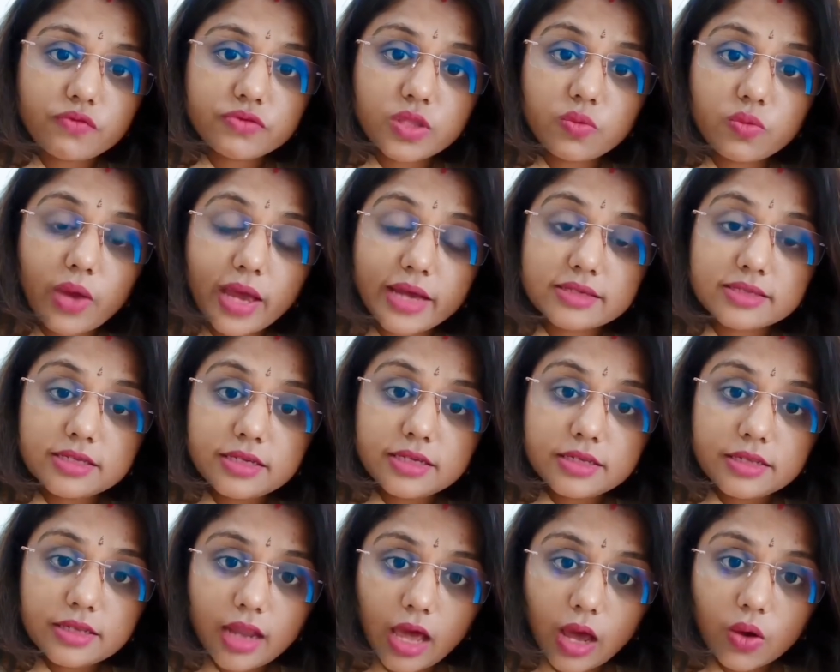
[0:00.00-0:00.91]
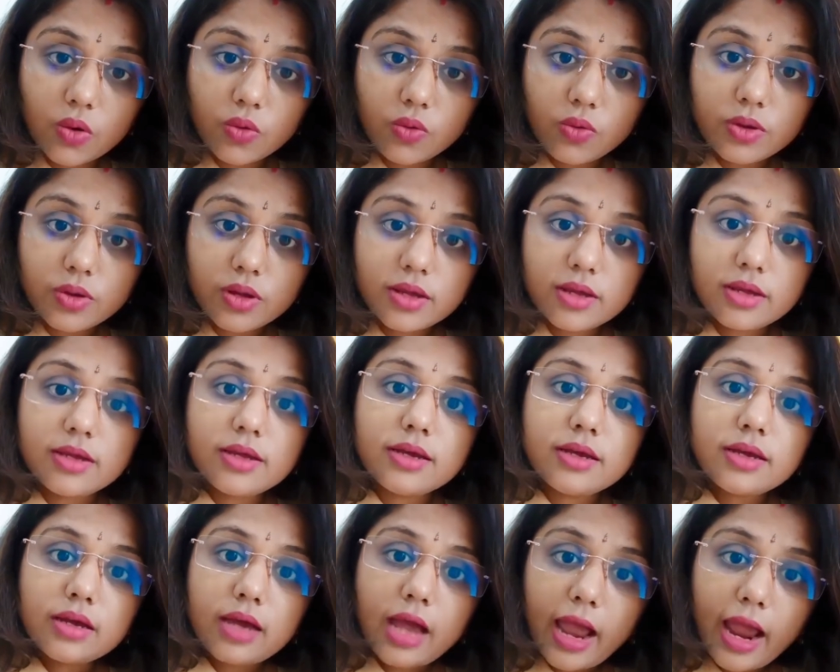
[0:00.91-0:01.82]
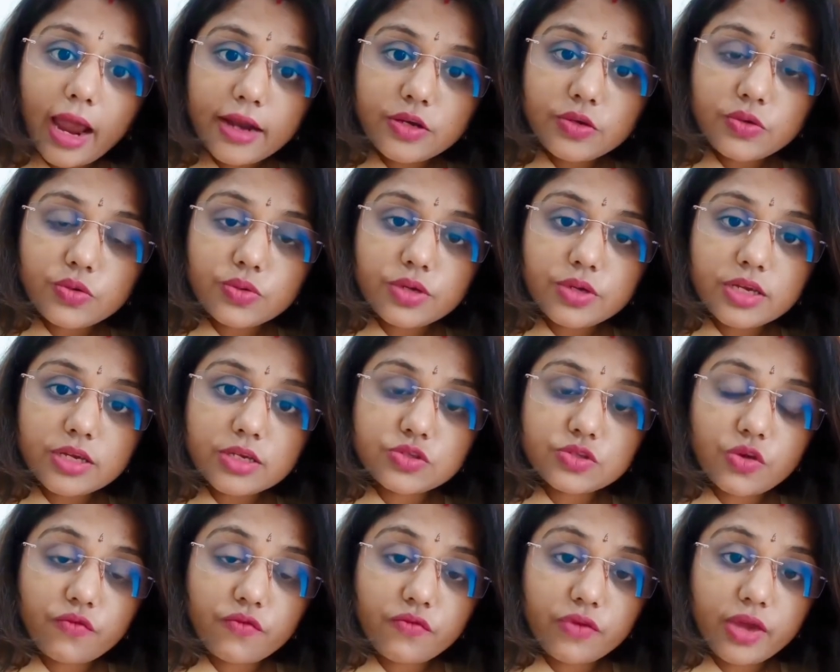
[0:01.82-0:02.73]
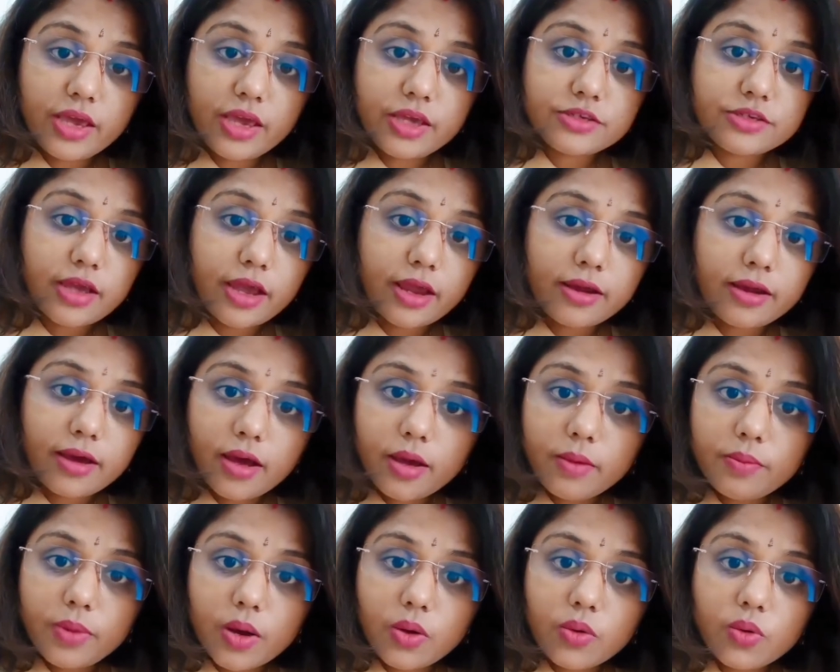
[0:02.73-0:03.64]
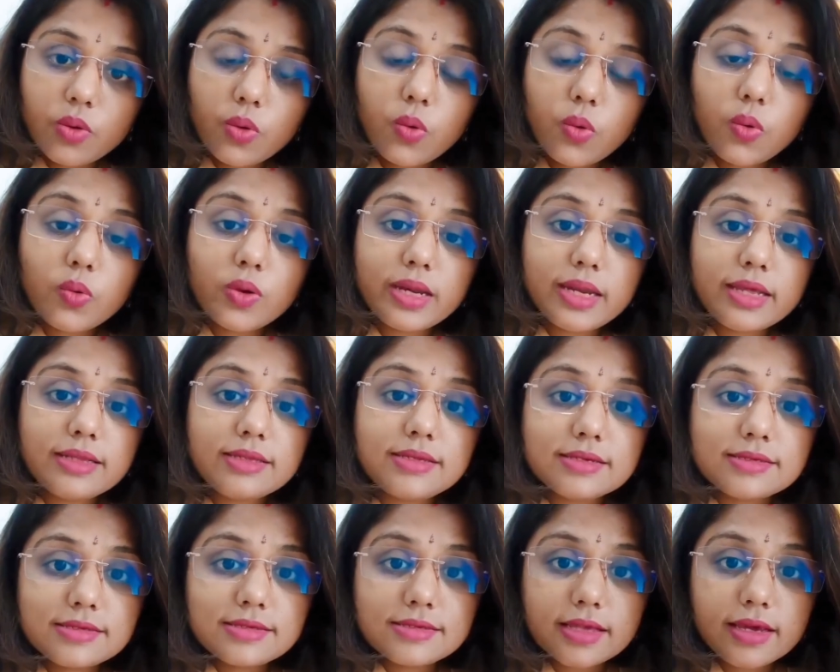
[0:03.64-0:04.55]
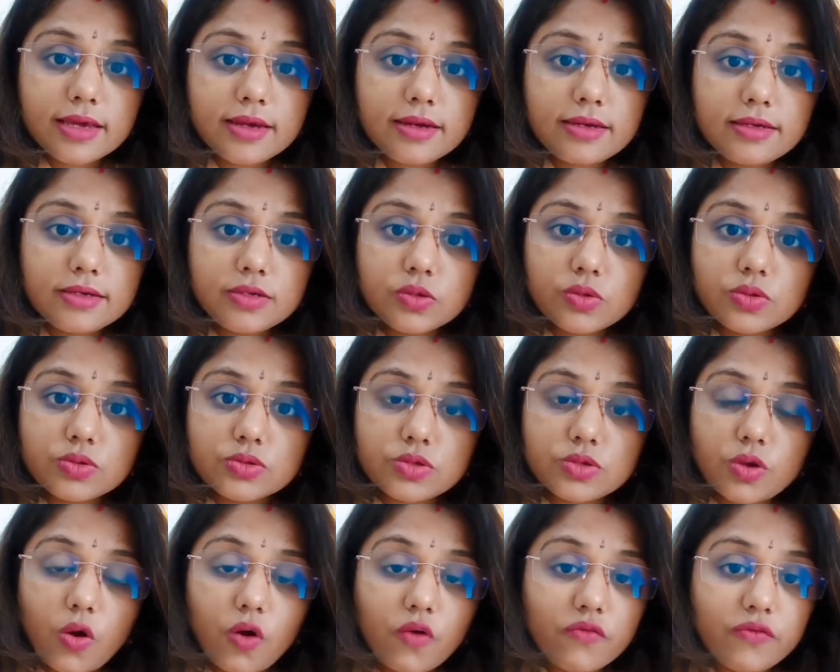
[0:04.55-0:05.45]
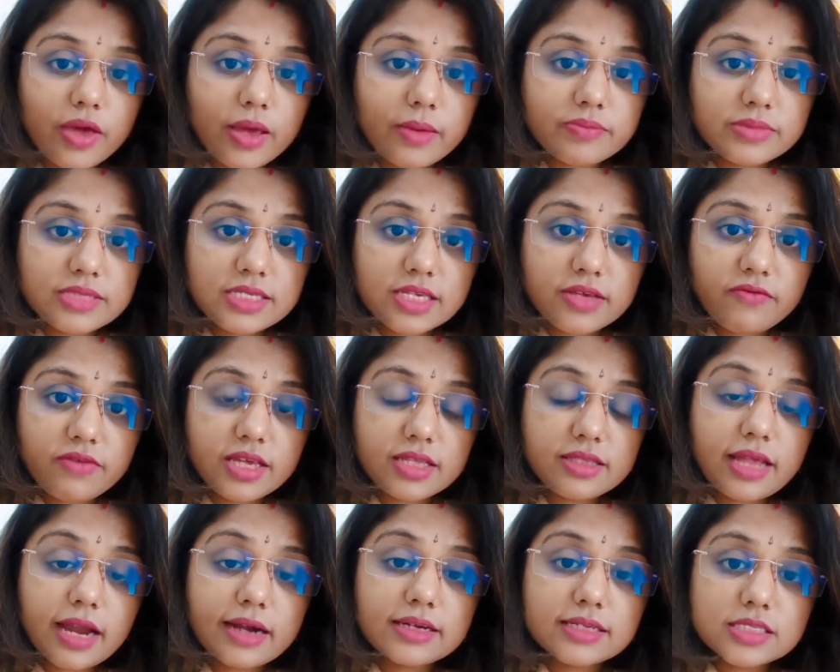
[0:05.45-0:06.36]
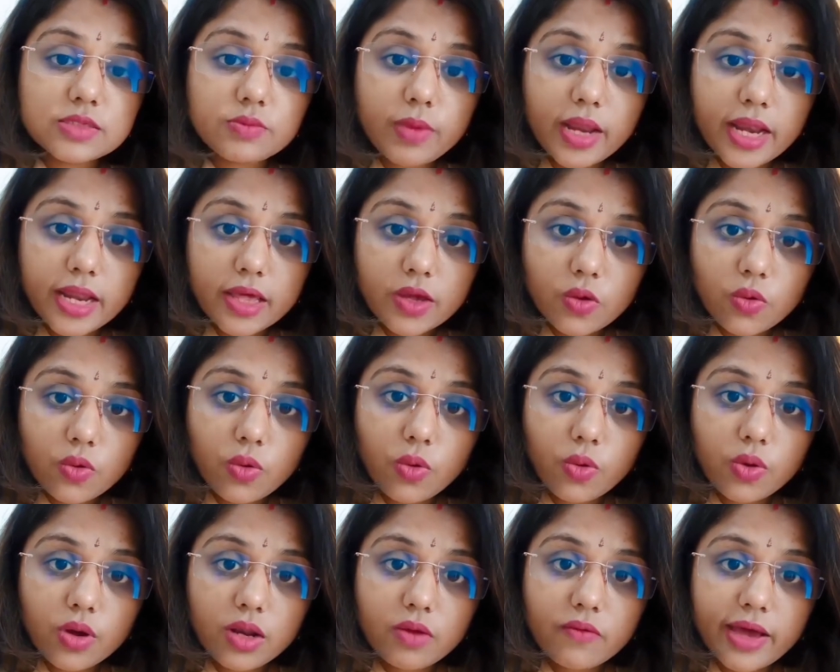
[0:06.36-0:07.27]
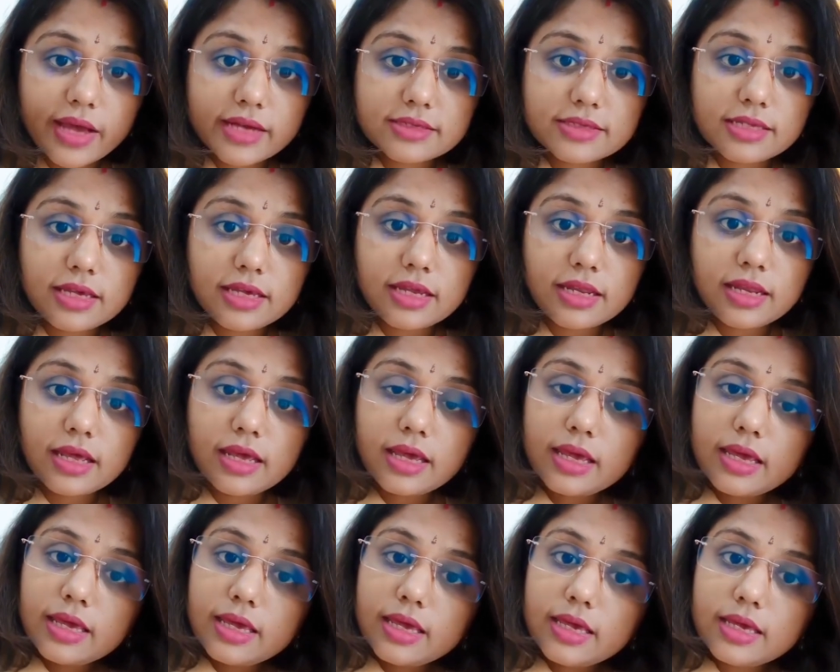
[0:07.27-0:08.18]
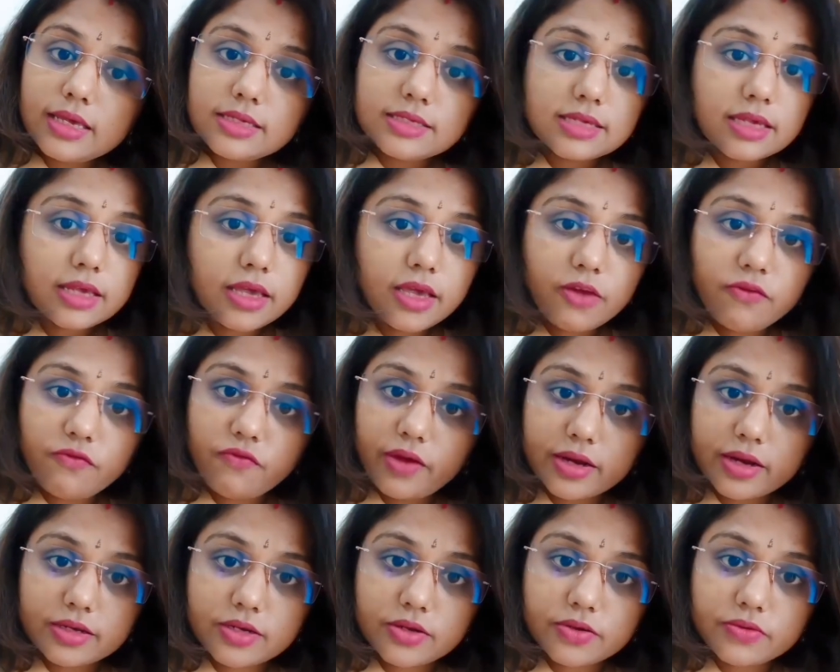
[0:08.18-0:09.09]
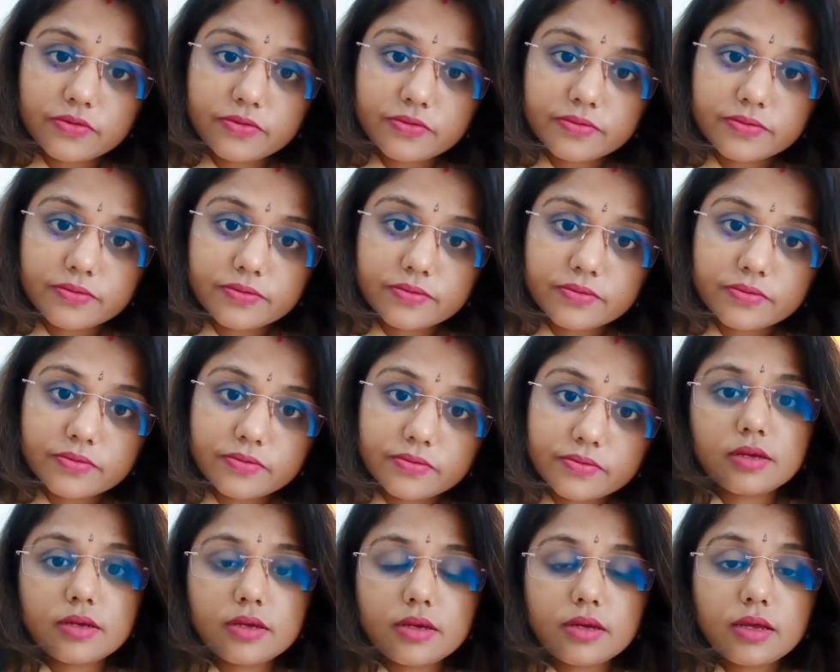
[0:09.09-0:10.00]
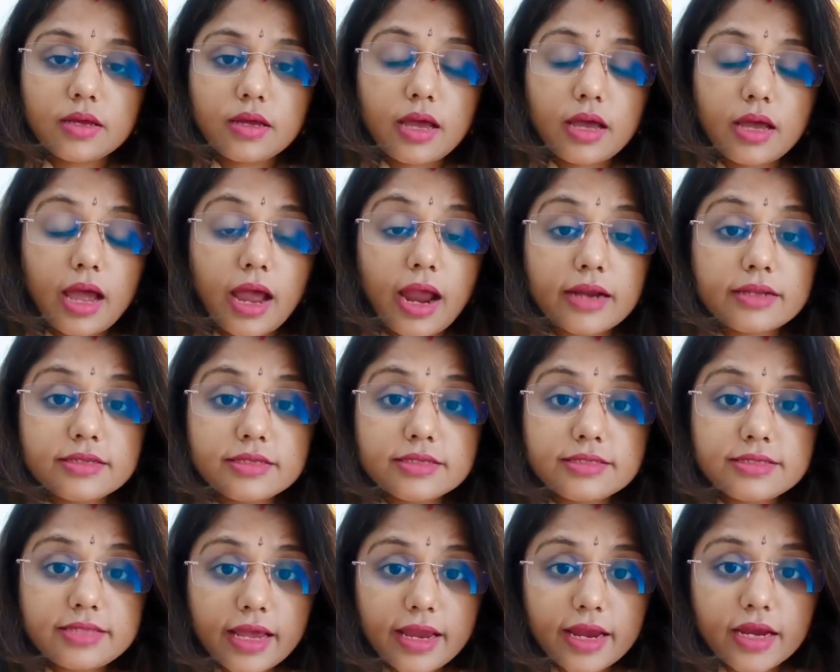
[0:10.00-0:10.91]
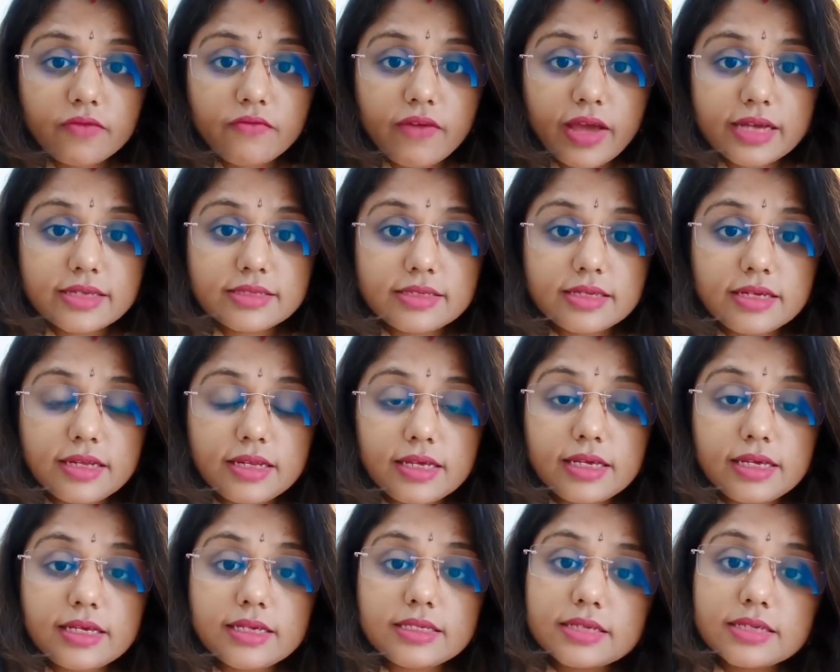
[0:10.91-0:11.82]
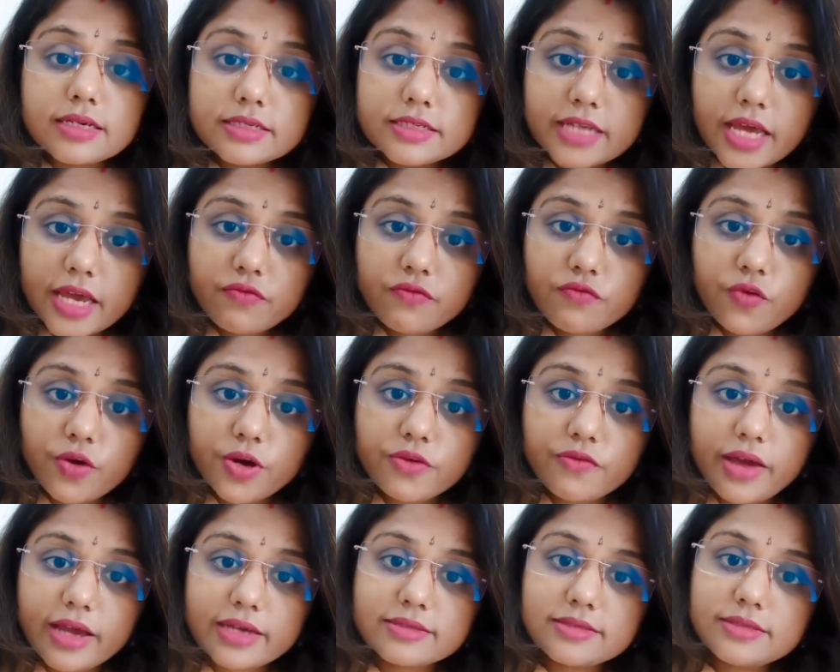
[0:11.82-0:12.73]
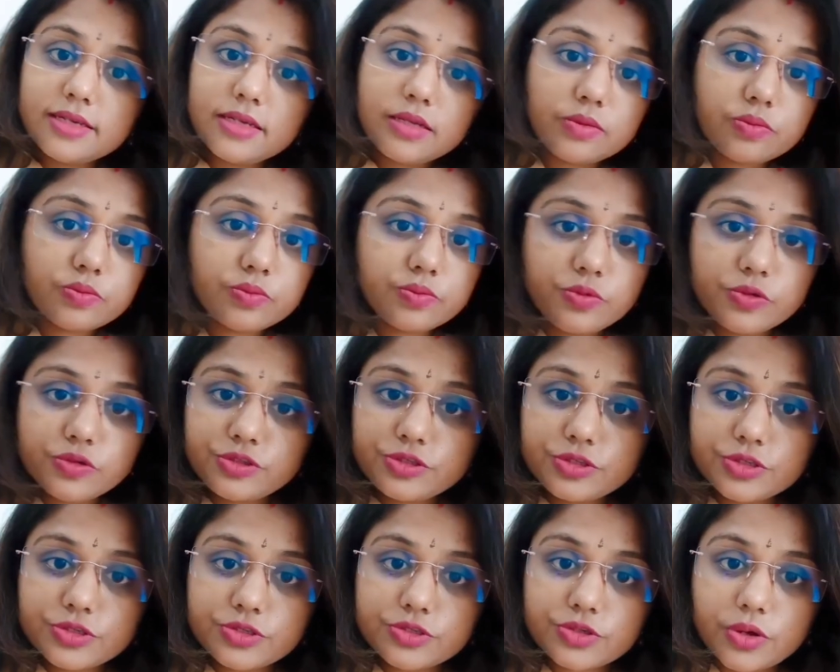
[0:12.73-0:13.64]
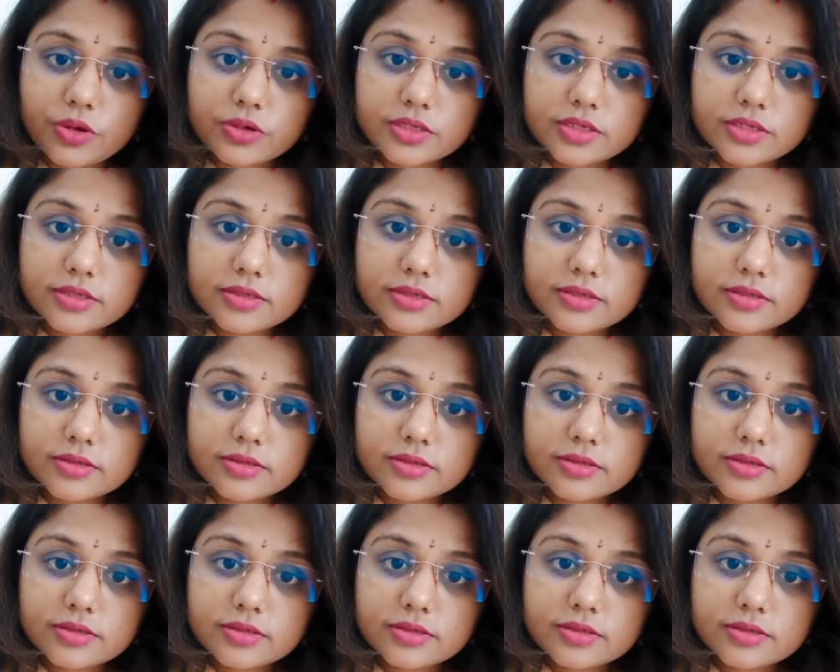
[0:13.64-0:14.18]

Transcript: of the vaccine now. At 2 years of age and above, only the single dose of MCV, that is meningococcal vaccine, is effective. And the second vaccine is typhoid vaccine booster shot.